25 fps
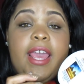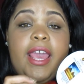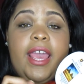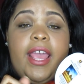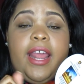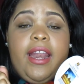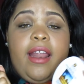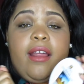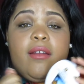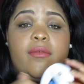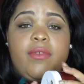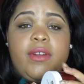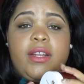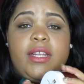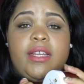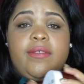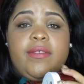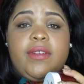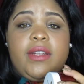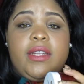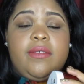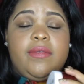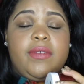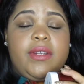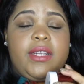And I really,
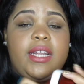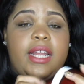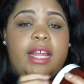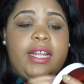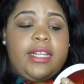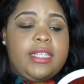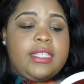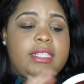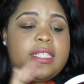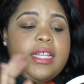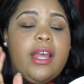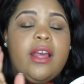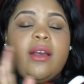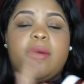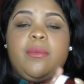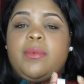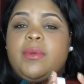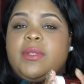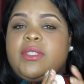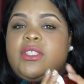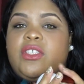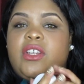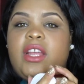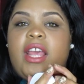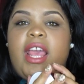really, really like this to help
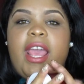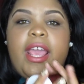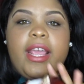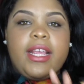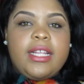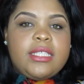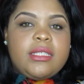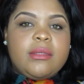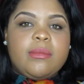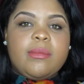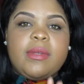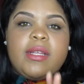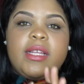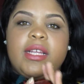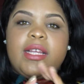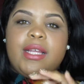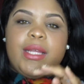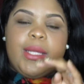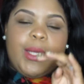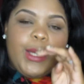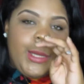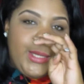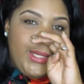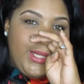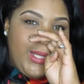with your eczema,